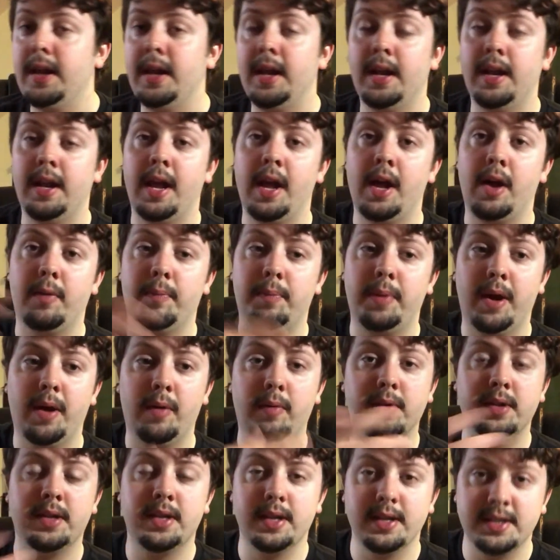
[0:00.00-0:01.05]
kind of help out
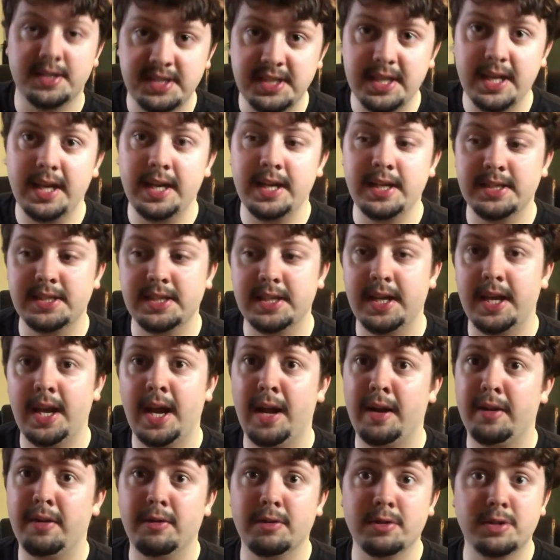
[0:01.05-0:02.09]
with the scenes and the
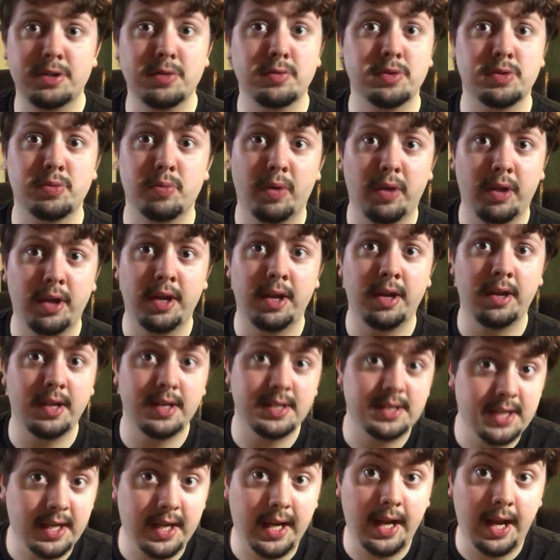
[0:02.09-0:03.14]
actors. It was really good.
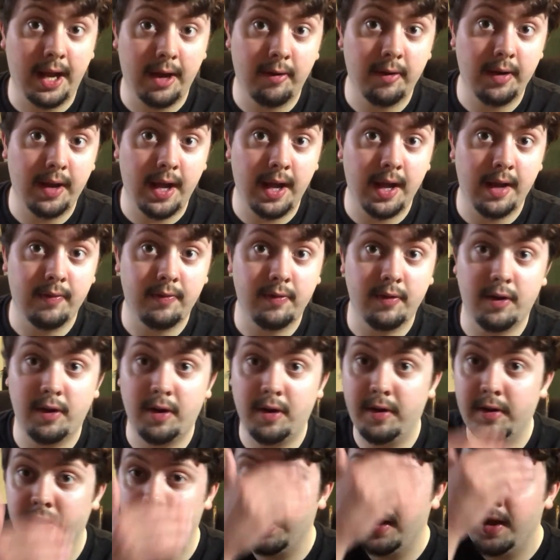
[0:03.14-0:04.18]
It's like an hour and a half
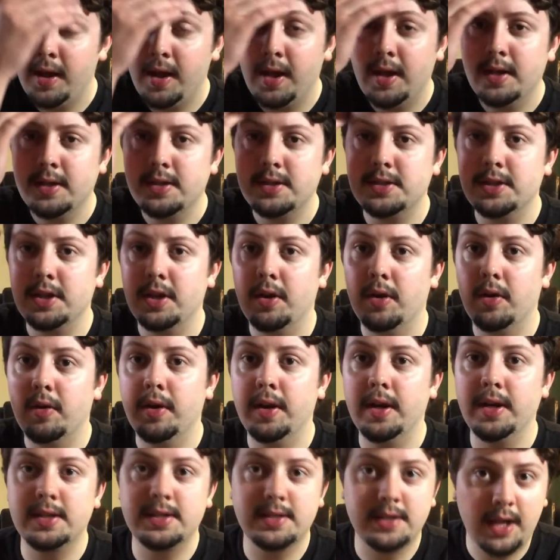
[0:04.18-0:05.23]
long, so
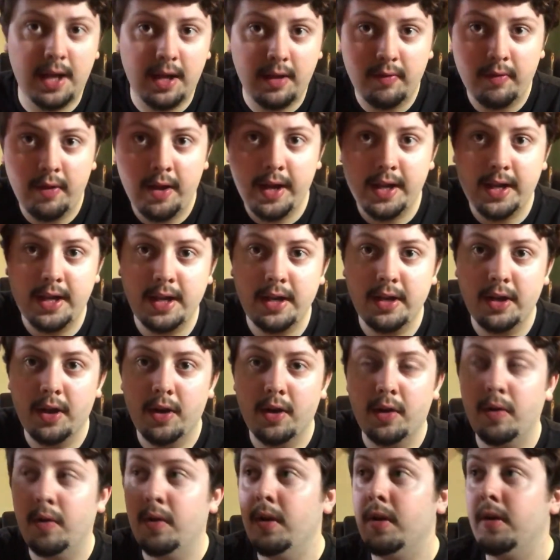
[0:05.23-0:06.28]
it's not like, you
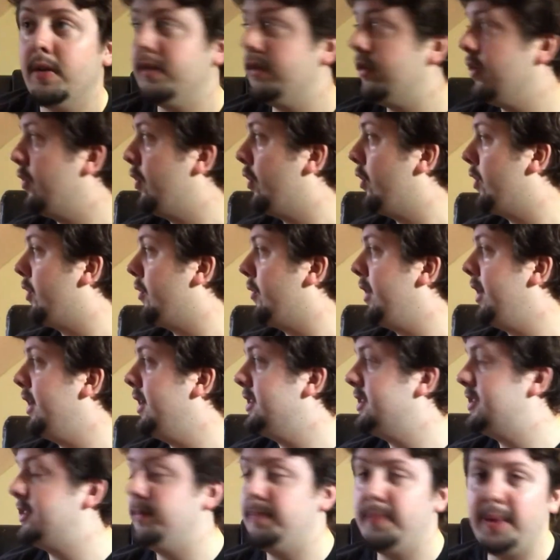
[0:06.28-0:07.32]
know, the Lord of the Rings